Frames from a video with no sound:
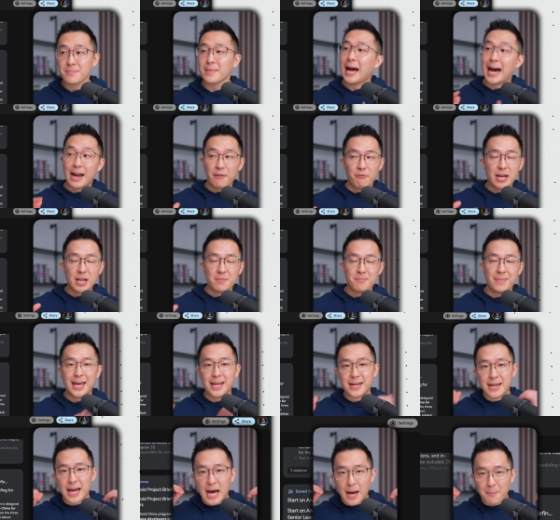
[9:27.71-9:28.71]
I
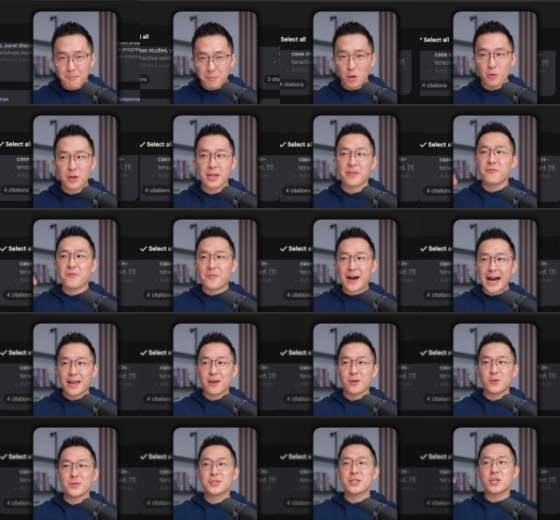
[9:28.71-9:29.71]
recommend uploading
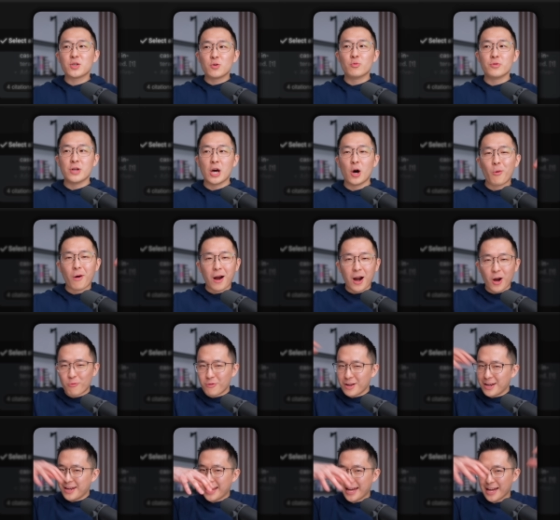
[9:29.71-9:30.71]
files you know are
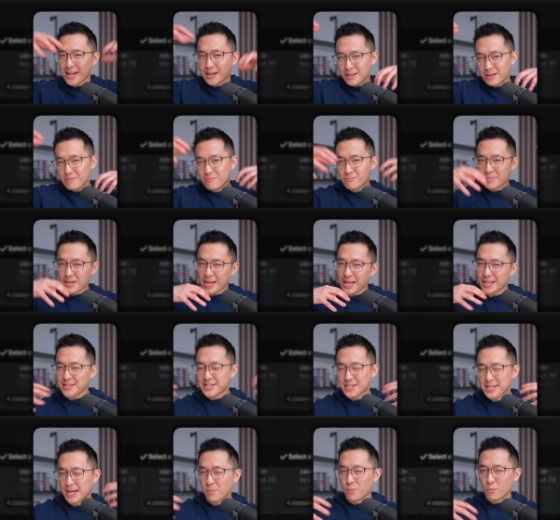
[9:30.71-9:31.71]
related in
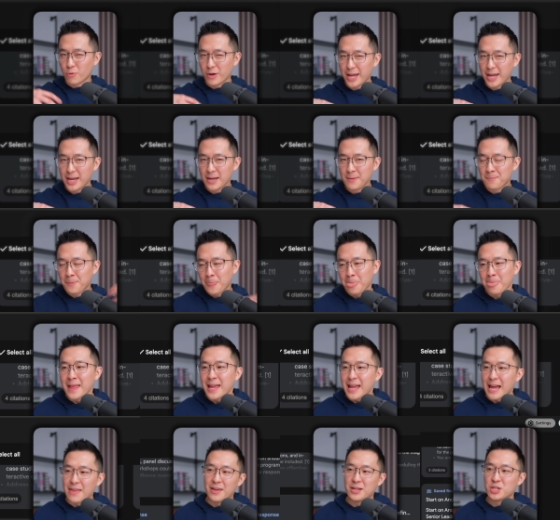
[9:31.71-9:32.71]
some way,
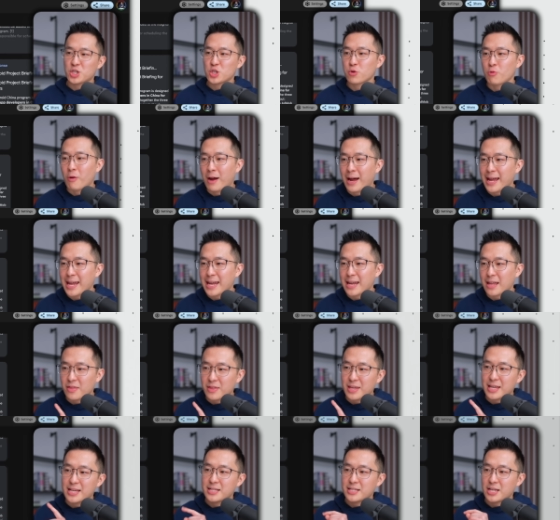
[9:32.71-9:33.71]
and then trying
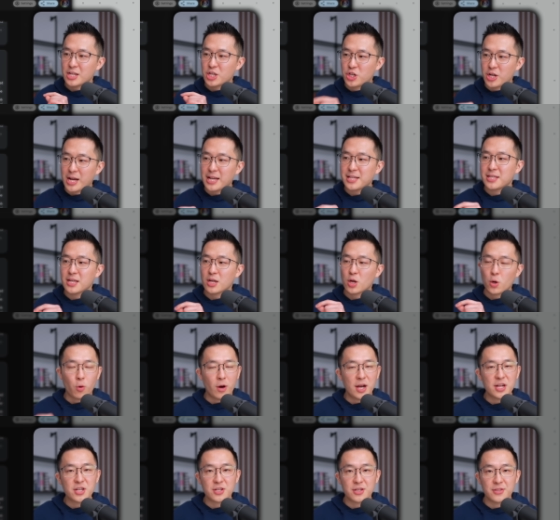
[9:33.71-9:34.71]
the suggested
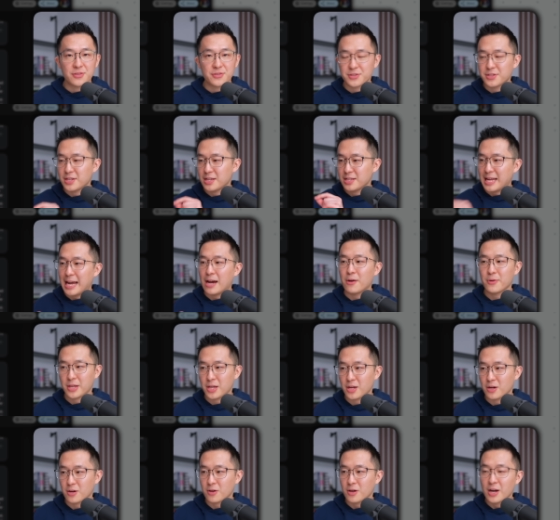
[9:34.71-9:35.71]
questions down
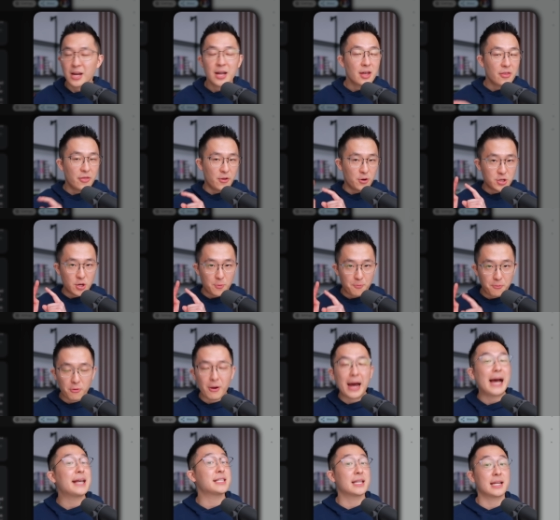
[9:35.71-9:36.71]
here. They're
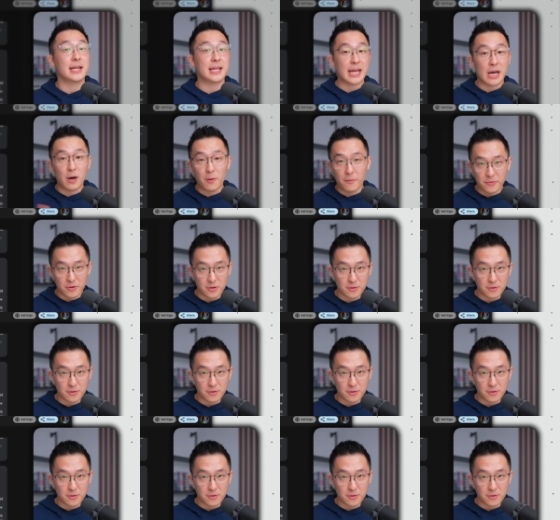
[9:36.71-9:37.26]
surprisingly helpful.